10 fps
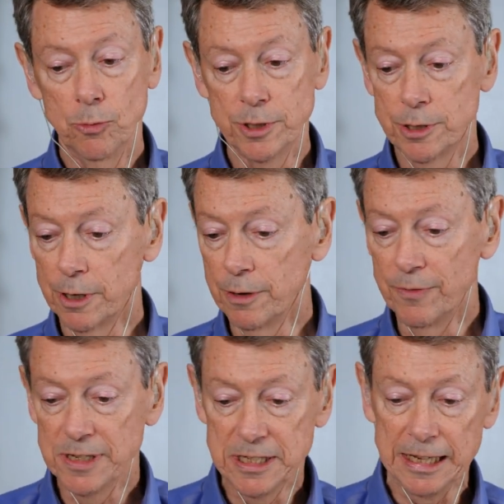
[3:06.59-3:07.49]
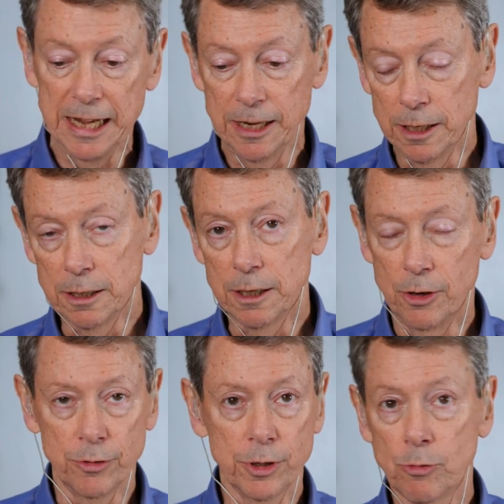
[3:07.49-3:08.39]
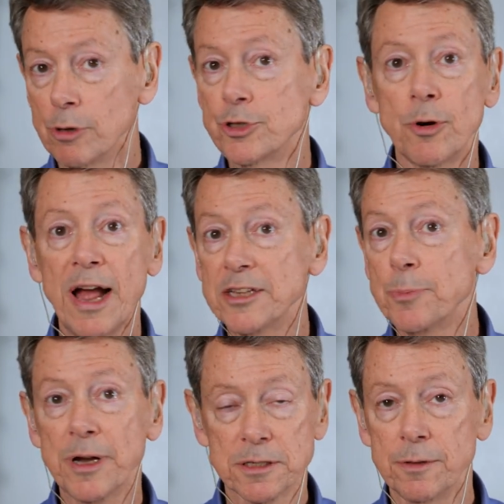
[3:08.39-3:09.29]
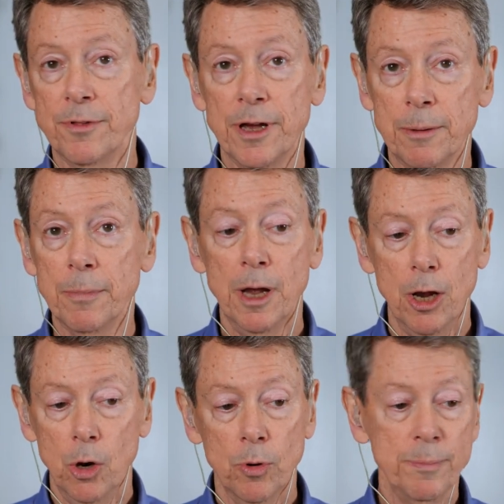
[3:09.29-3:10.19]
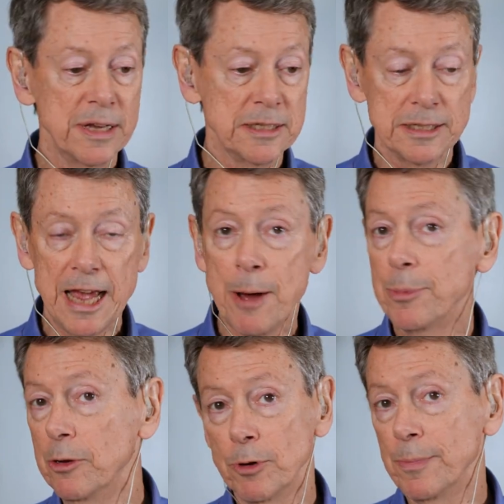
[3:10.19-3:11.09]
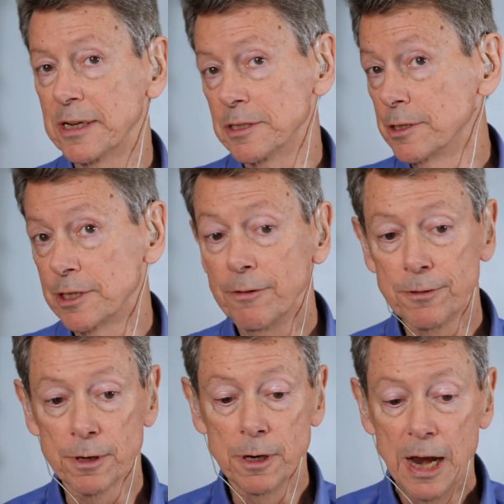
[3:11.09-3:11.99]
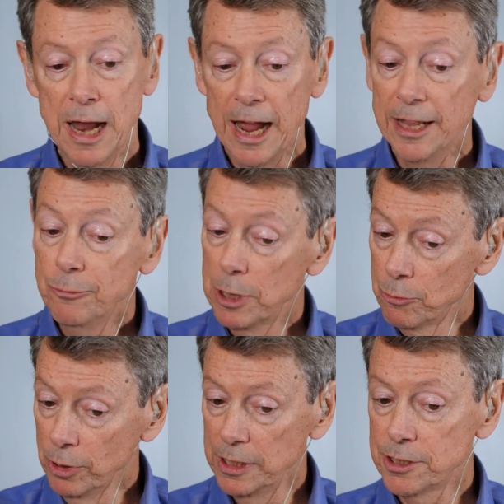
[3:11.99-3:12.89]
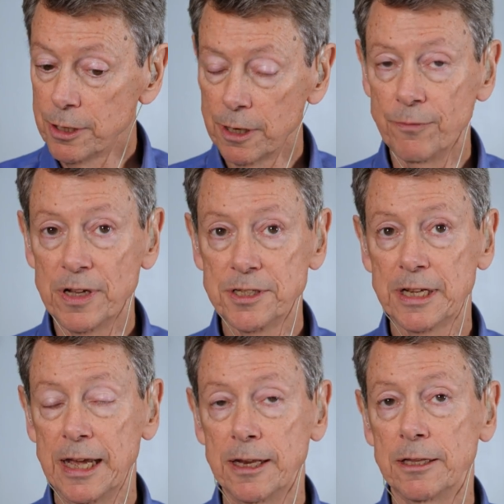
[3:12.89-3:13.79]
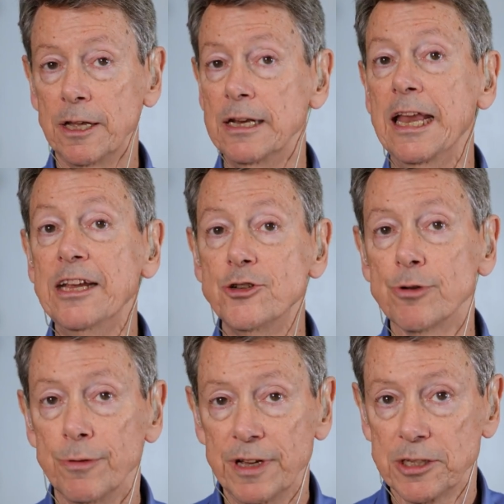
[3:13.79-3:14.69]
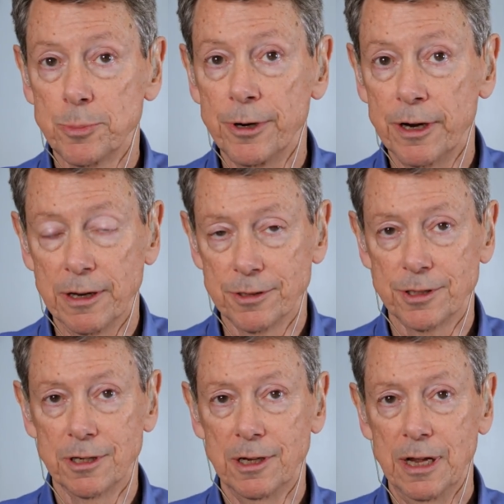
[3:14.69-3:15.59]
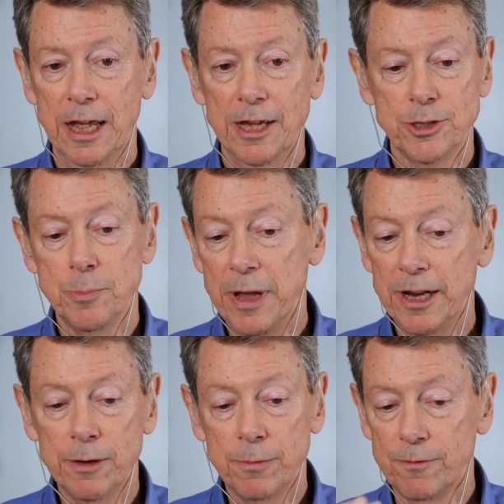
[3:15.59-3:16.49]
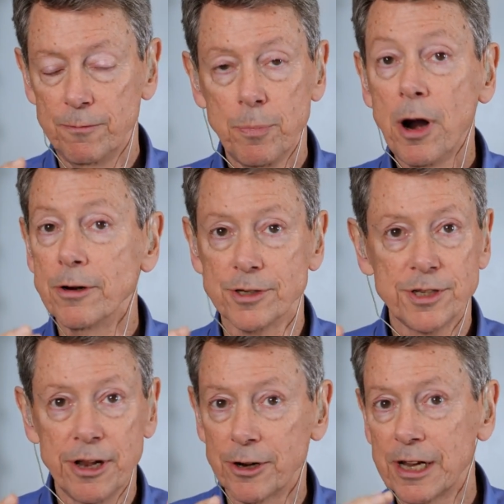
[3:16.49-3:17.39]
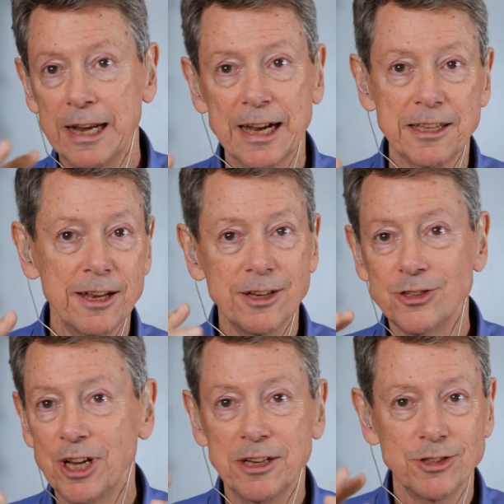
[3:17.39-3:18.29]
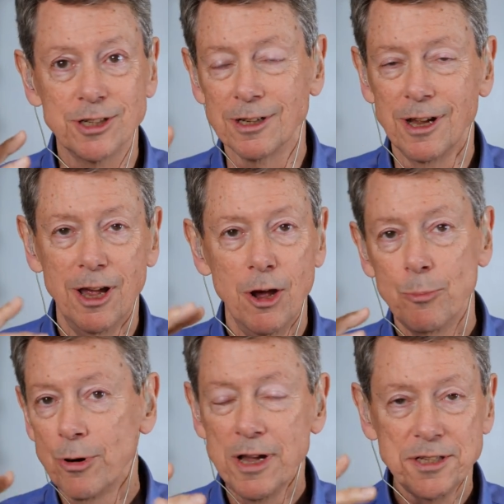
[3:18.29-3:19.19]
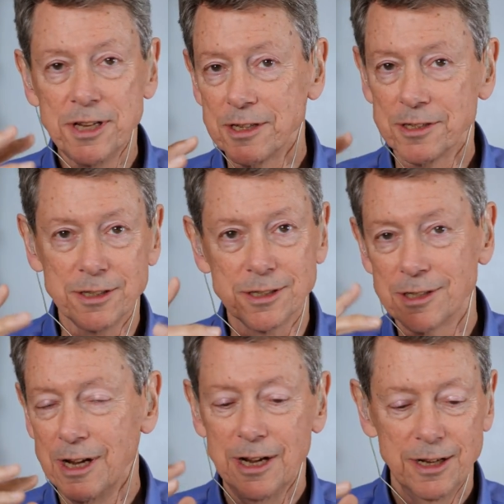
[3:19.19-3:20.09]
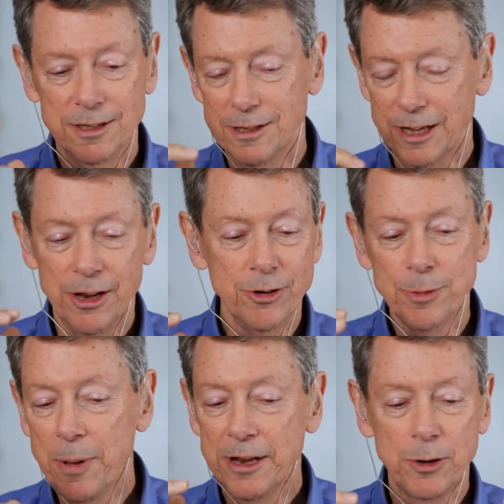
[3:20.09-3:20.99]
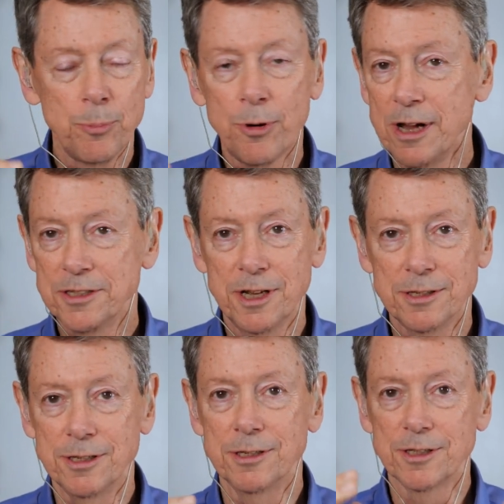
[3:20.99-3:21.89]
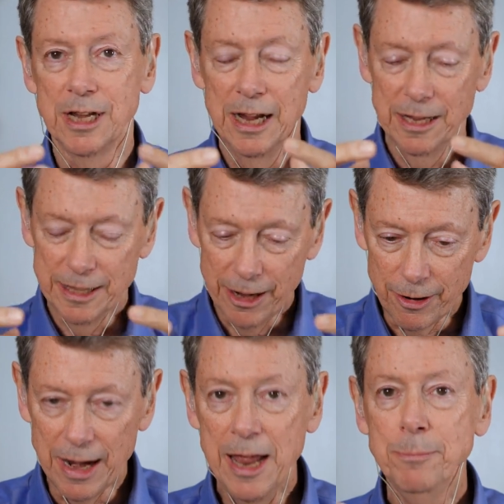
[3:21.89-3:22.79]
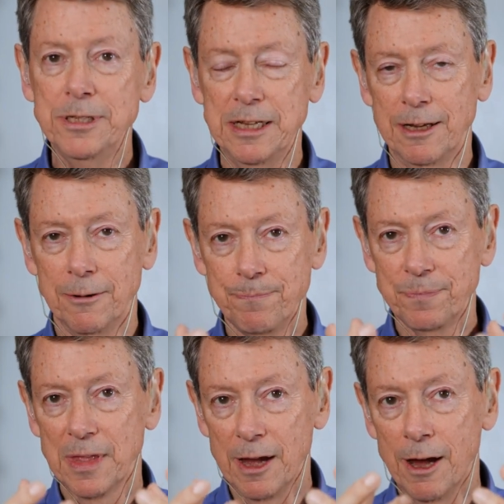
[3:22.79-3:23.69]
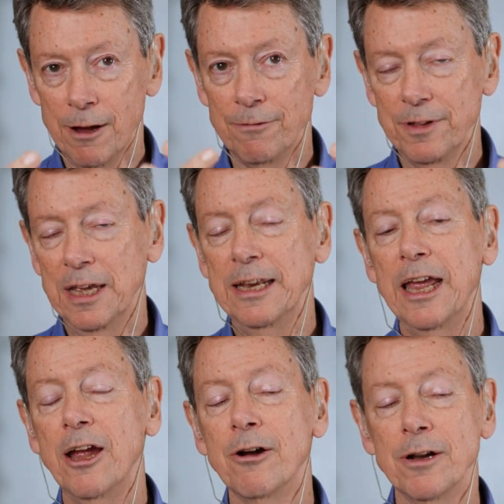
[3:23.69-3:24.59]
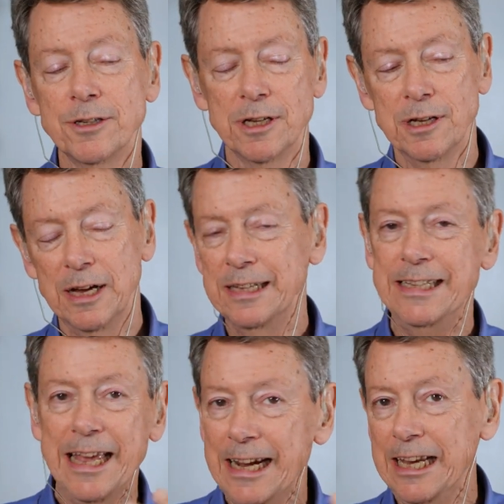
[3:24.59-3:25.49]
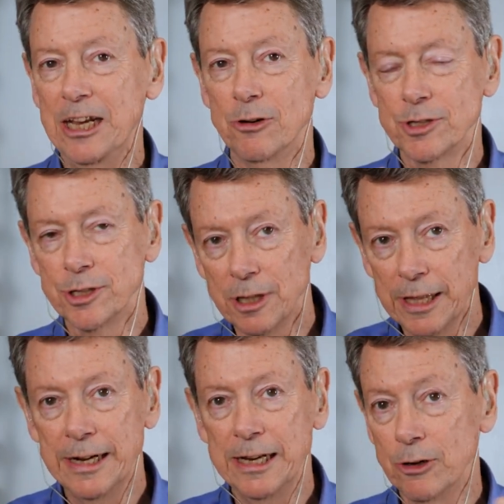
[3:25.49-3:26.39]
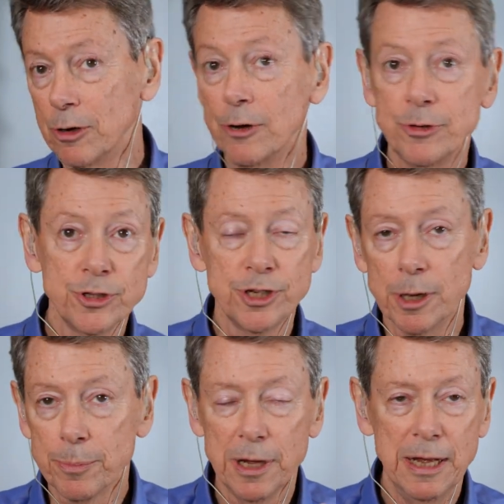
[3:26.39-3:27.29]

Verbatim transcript: We start investigating you know the grosser aspects of them, what makes us happy, what makes us suffer, and then we really start investigating the nature of experience as made of parts that are connected and changing, processes interdependent processes that are empty of inherent identity or solidity or ownership.